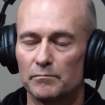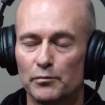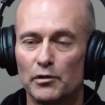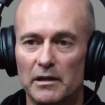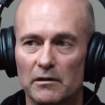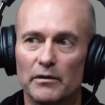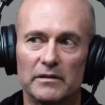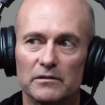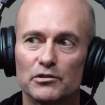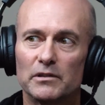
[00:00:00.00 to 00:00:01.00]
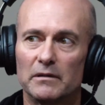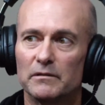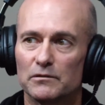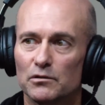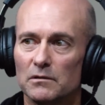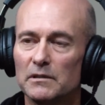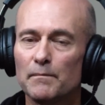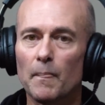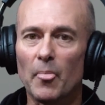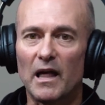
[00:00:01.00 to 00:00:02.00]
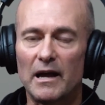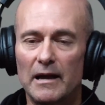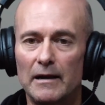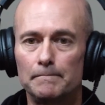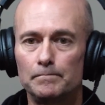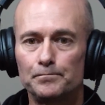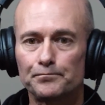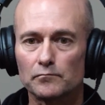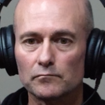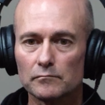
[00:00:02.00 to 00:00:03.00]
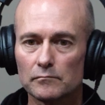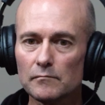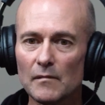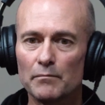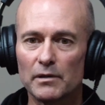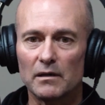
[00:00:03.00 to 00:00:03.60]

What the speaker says: pretty horrendous shit with Troy, but